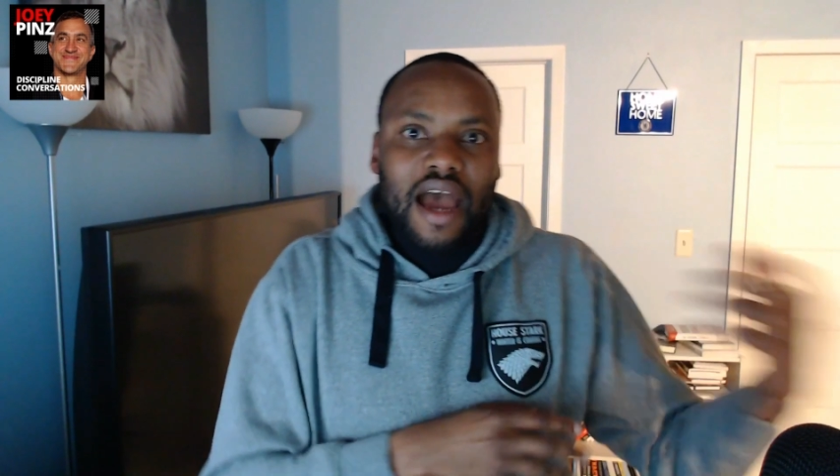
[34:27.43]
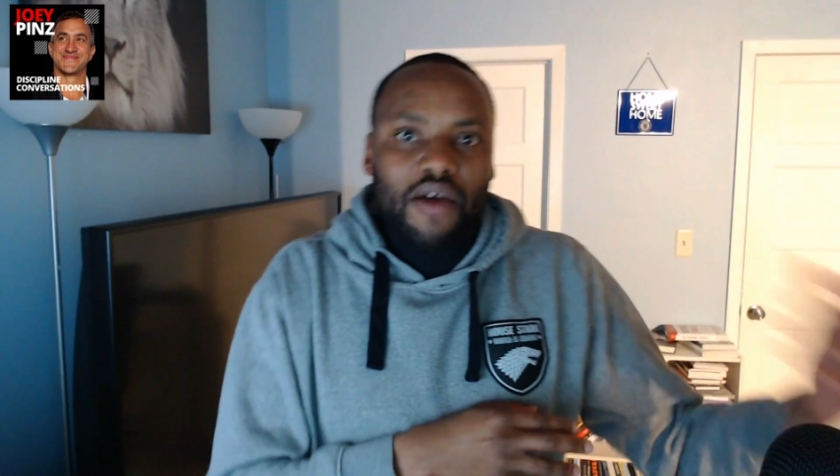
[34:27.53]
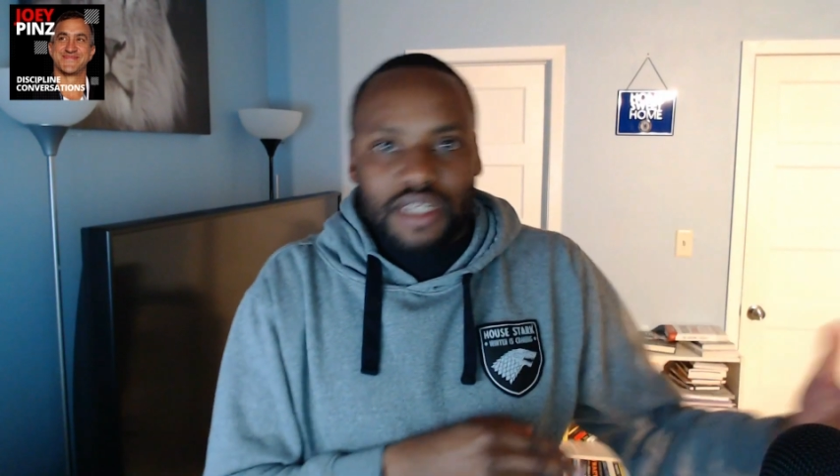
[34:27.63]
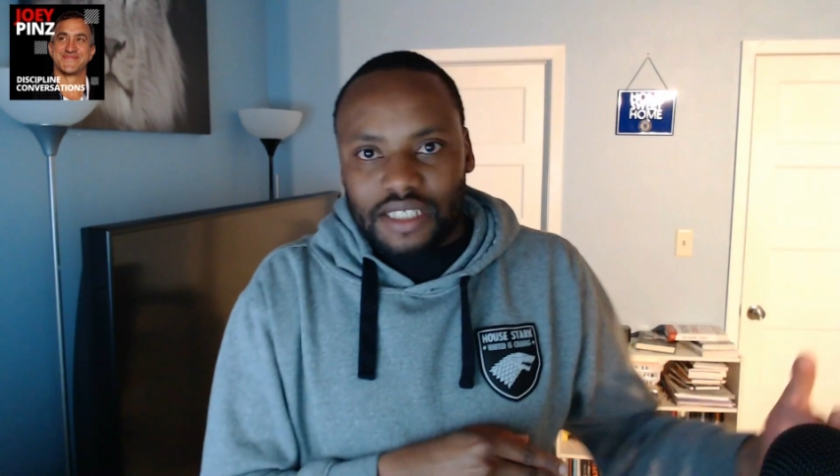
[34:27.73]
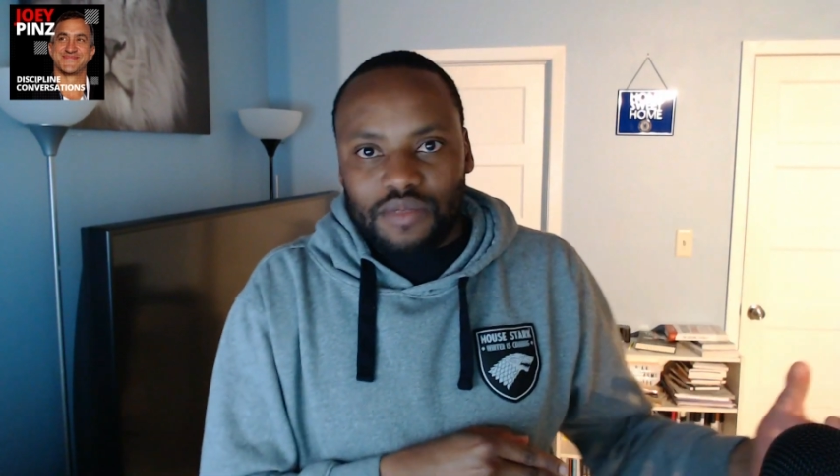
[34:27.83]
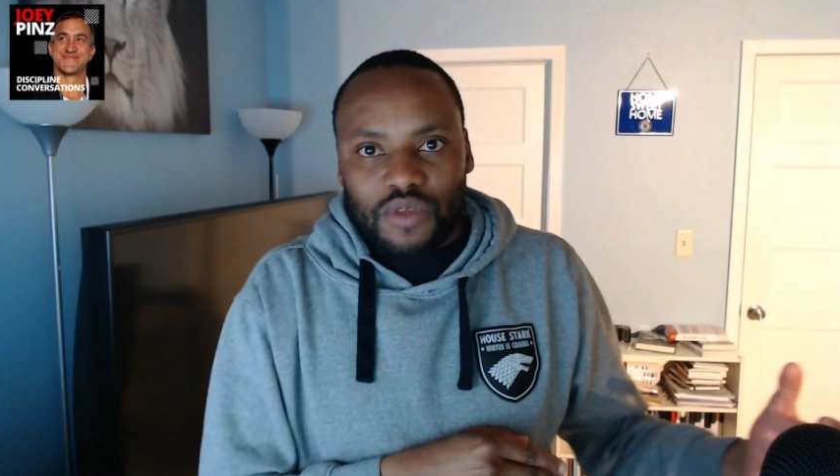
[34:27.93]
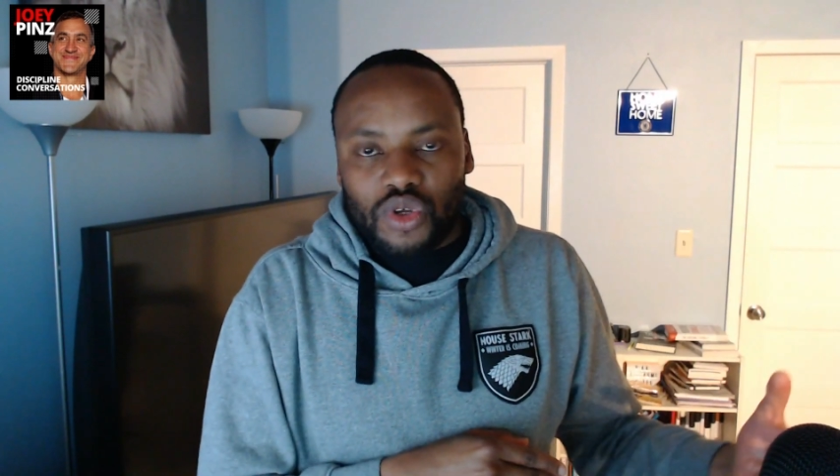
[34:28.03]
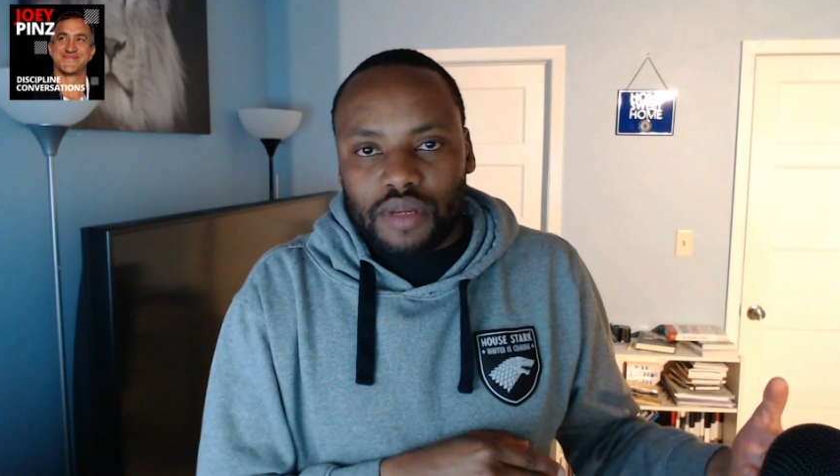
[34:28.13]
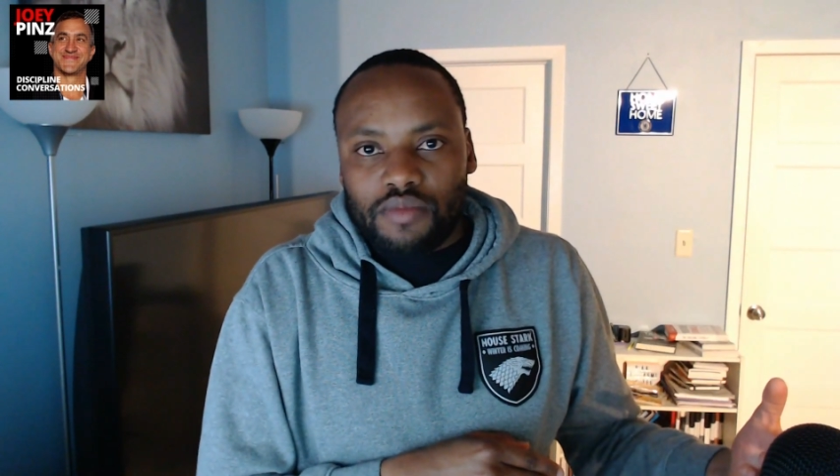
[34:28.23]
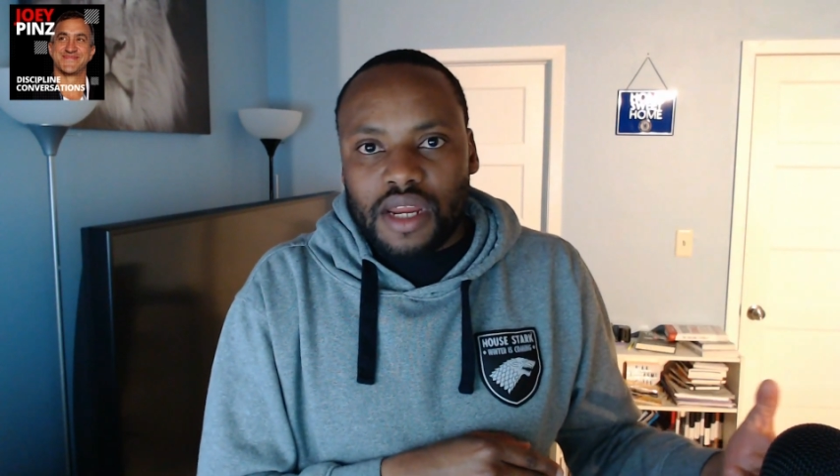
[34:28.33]
maybe now it
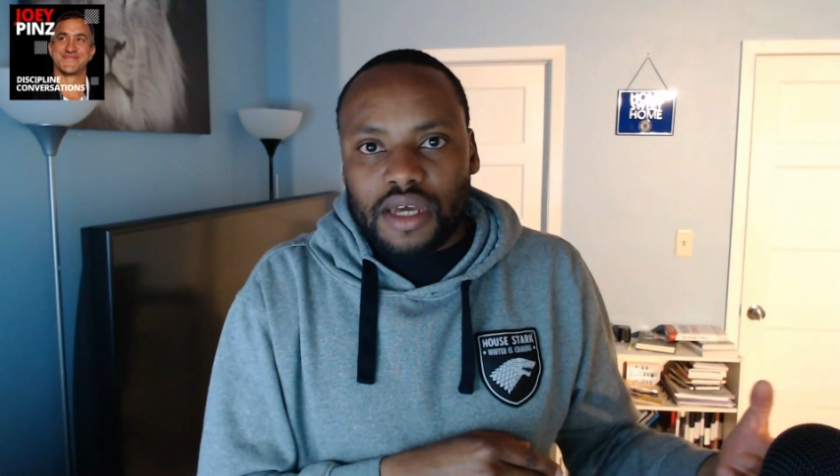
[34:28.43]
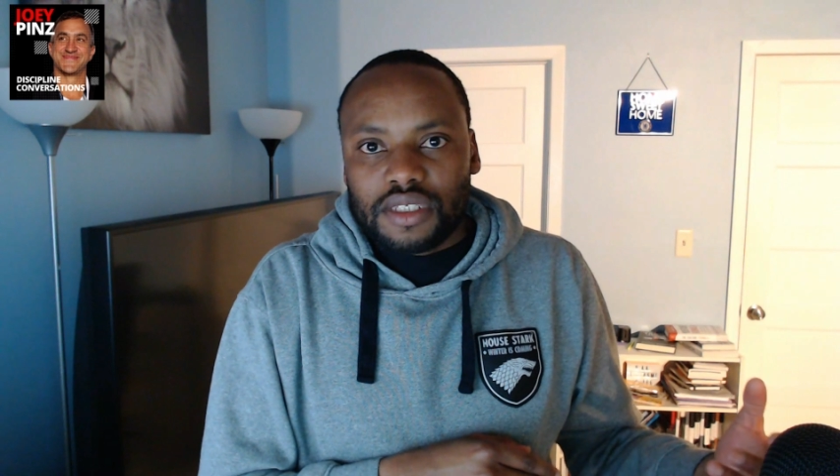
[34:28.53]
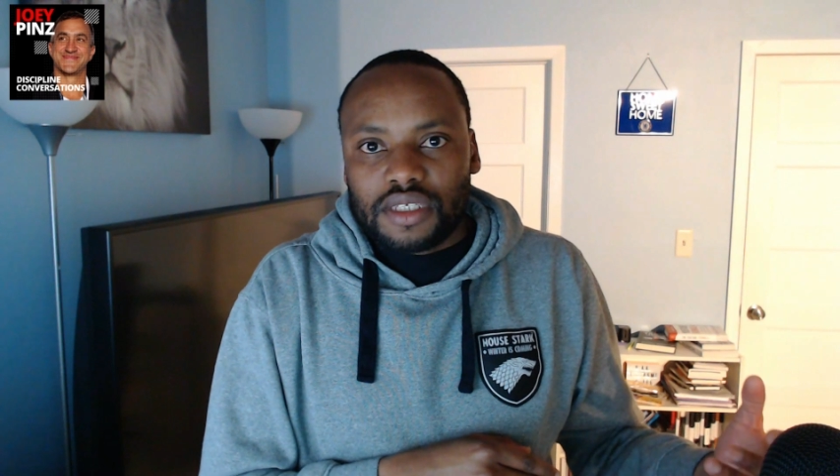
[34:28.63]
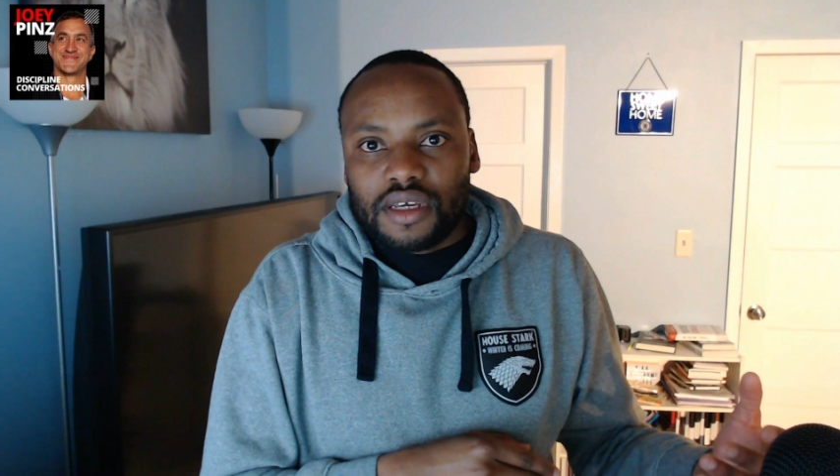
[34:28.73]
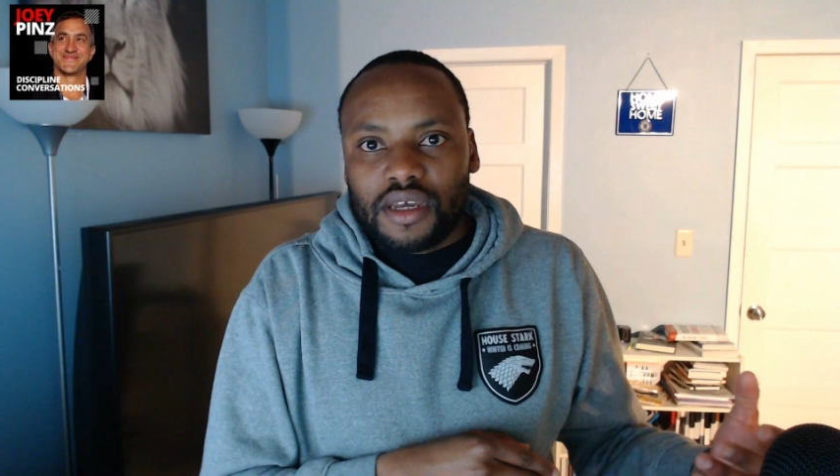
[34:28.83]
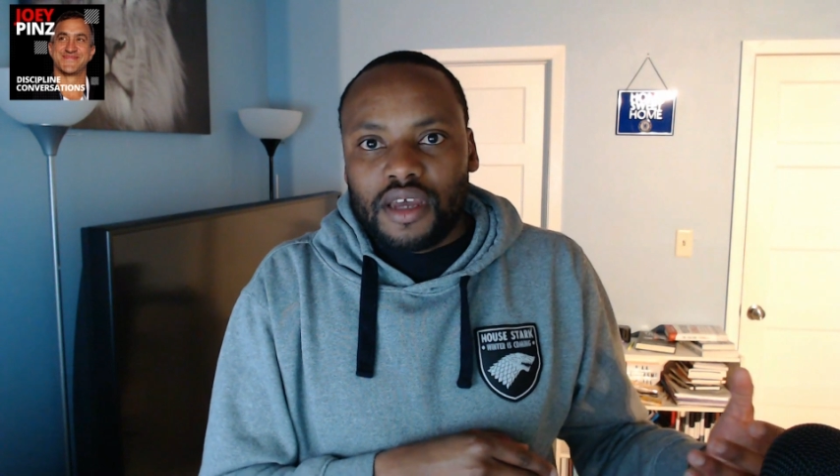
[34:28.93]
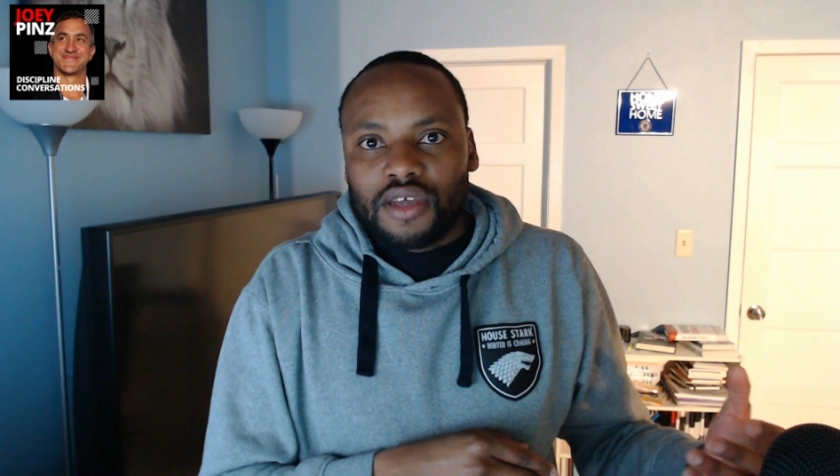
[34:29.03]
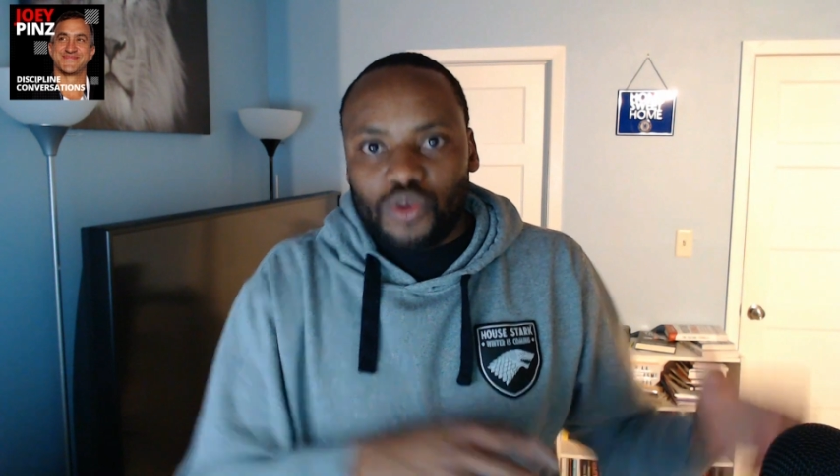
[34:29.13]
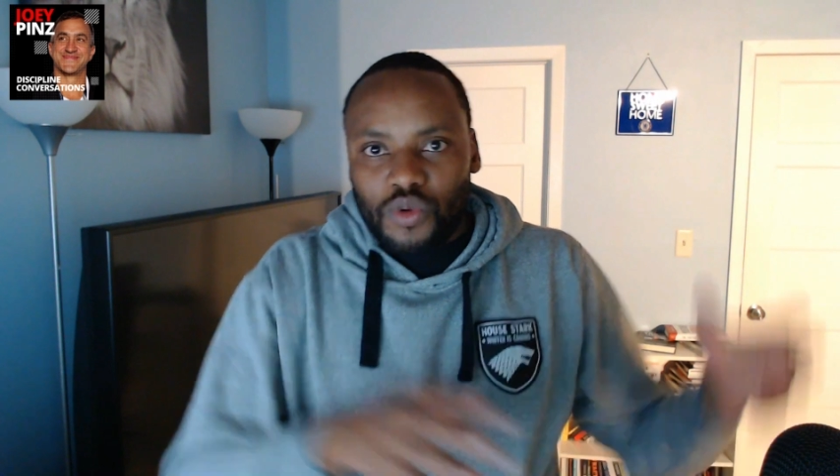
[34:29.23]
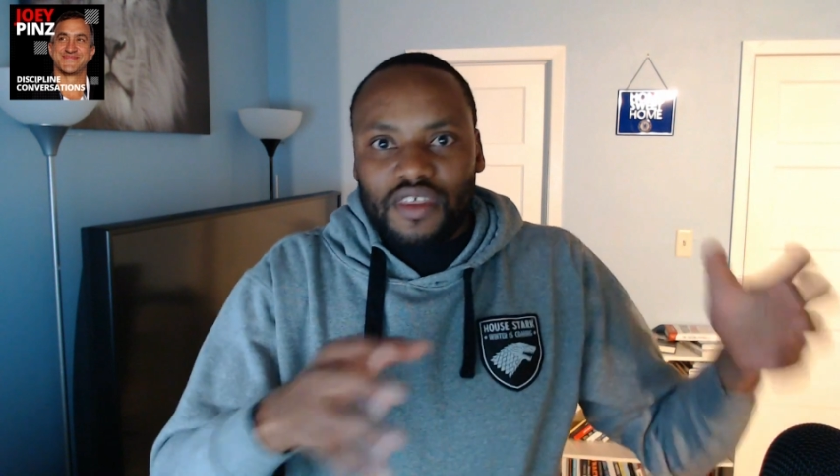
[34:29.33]
takes me 30 minutes.